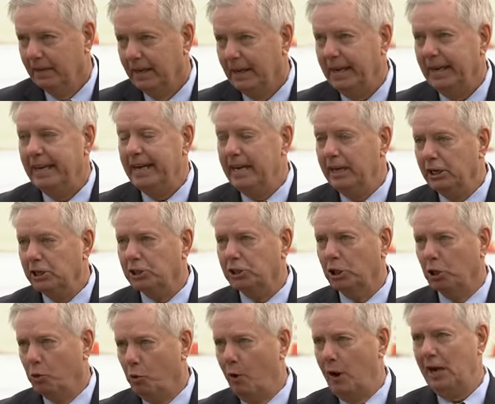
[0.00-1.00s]
And here's
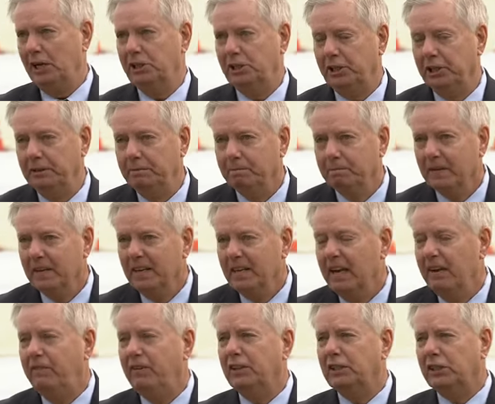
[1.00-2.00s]
the question.
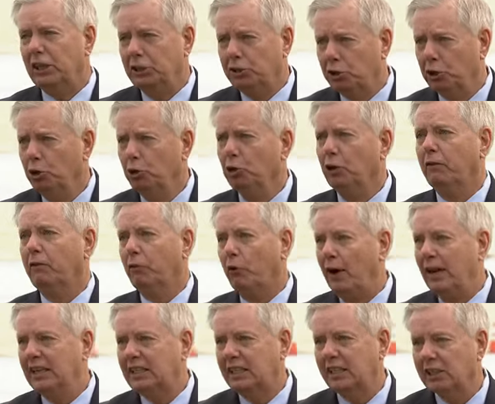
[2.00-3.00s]
If it's a tool of
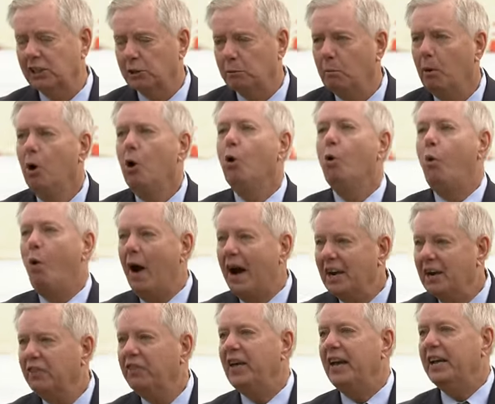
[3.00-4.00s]
racism, why
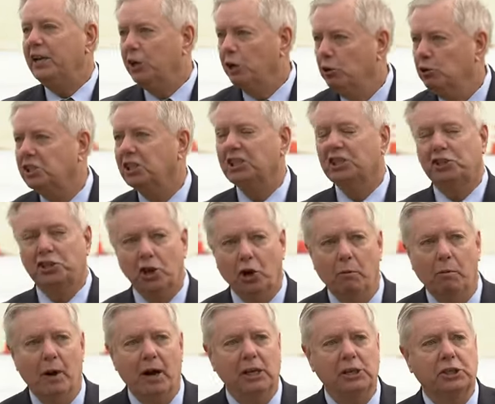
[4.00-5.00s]
did they use it so
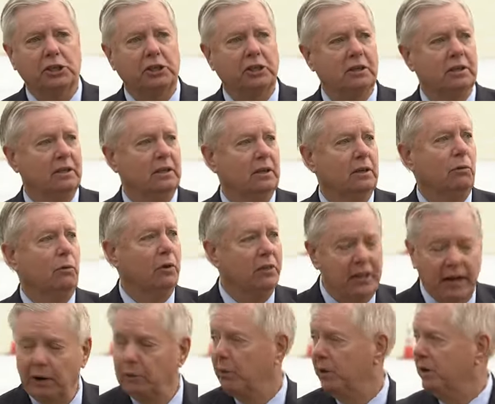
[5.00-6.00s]
much when
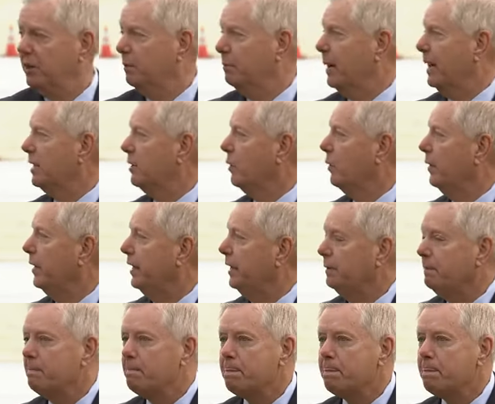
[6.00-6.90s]
they were in the minority?